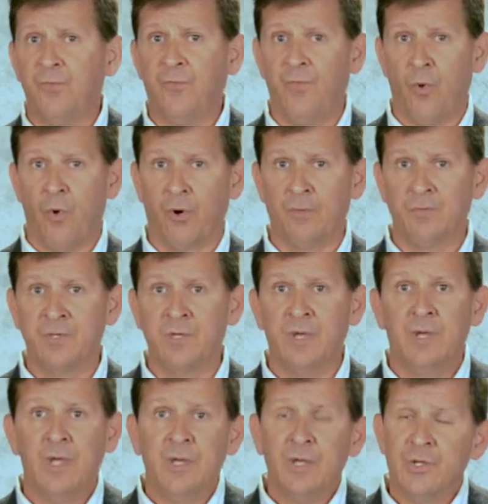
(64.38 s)
Forbes,
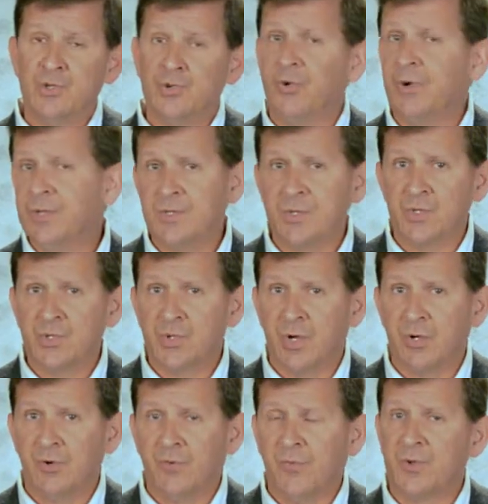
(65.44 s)
joins the
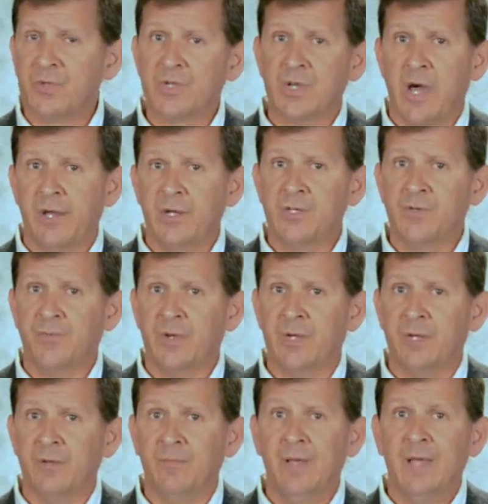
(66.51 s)
struggle for Scottish
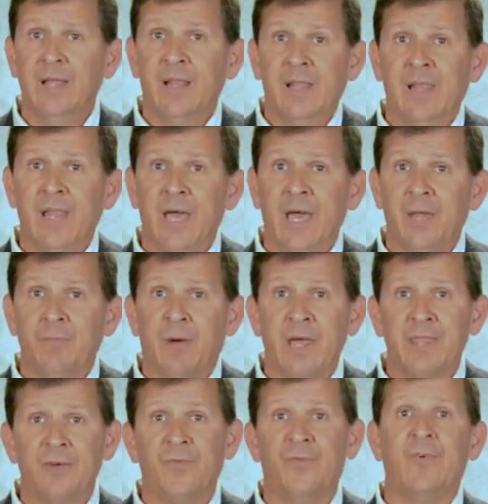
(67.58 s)
freedom led by
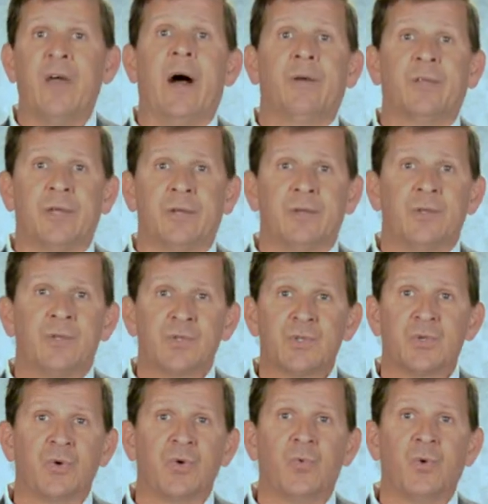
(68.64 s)
the valiant
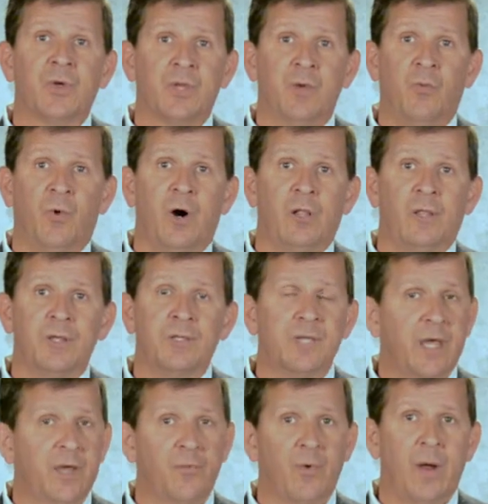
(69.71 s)
Sir William Wallace
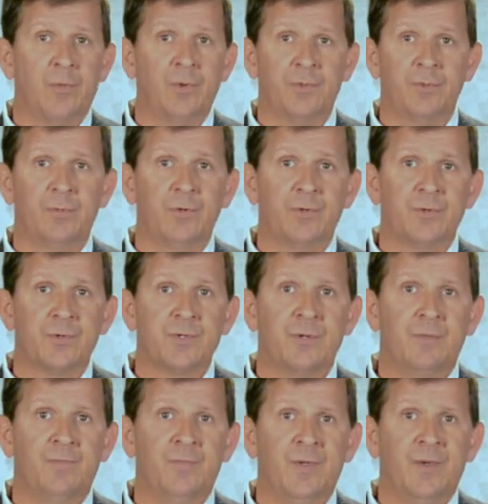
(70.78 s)
and Robert the Bruce.
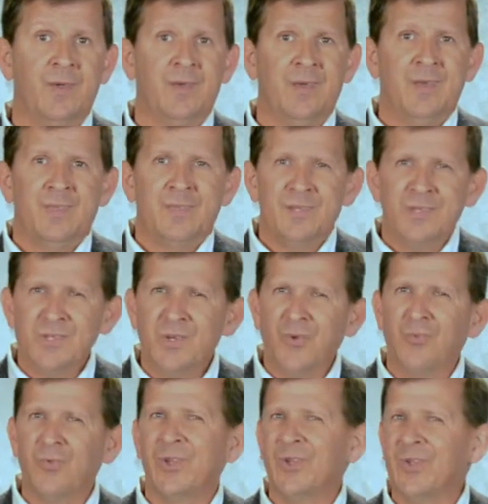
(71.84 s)
This is a
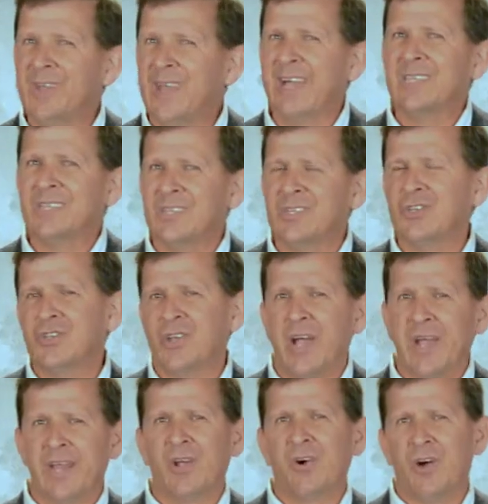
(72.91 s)
real knights in
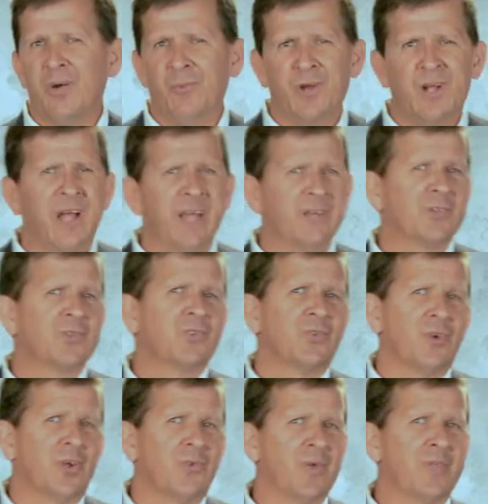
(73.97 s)
shining armor kind of
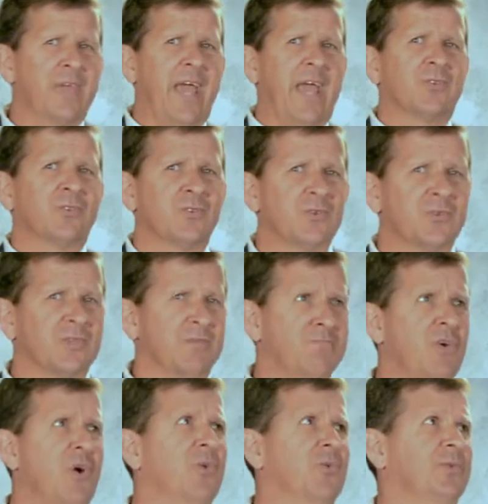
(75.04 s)
story with castles and
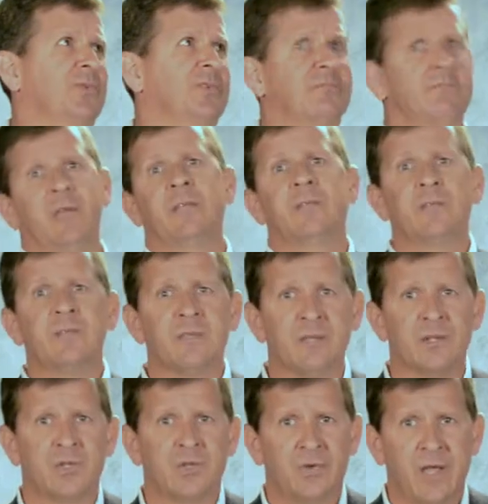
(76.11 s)
moats and maidens in
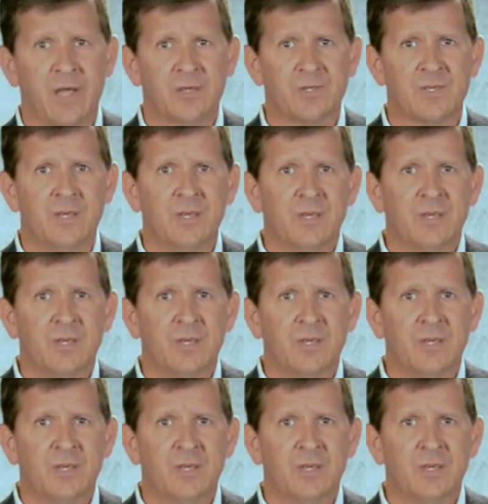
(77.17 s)
distress,